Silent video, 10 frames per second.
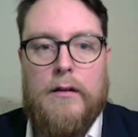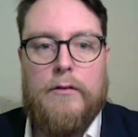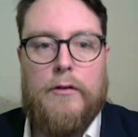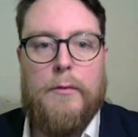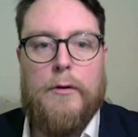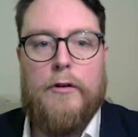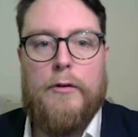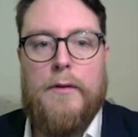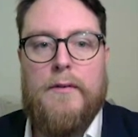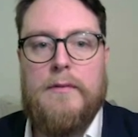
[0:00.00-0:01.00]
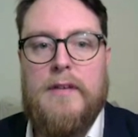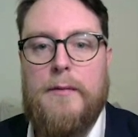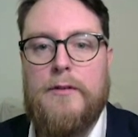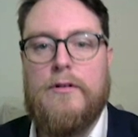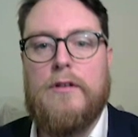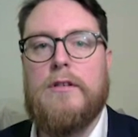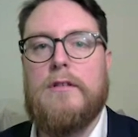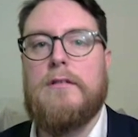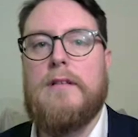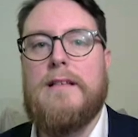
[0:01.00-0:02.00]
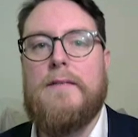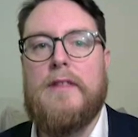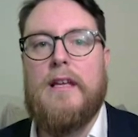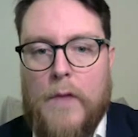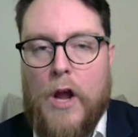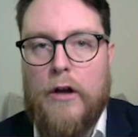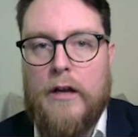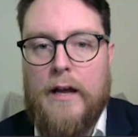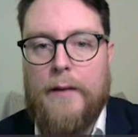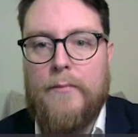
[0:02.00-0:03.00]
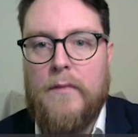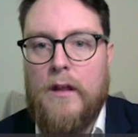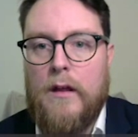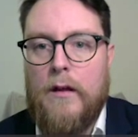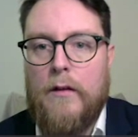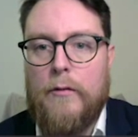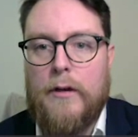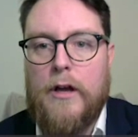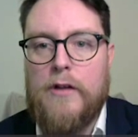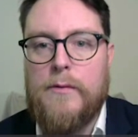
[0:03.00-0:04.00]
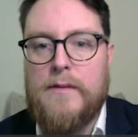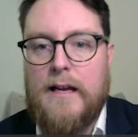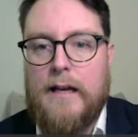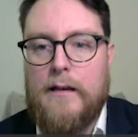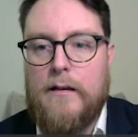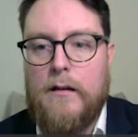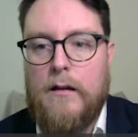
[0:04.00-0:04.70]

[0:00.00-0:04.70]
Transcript: Do we want to do anything with team instructions? Let's have a think. Okay, so we're going to go to attacking.